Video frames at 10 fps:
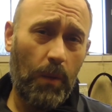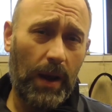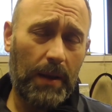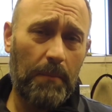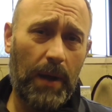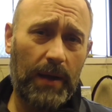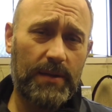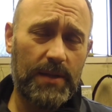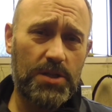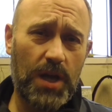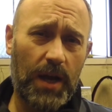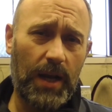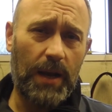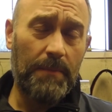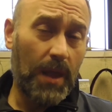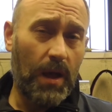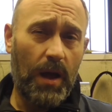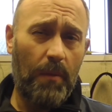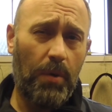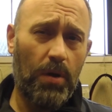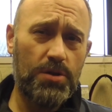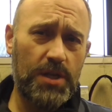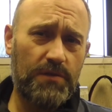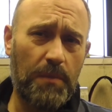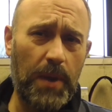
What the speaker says: welcome back to the channel. Apologies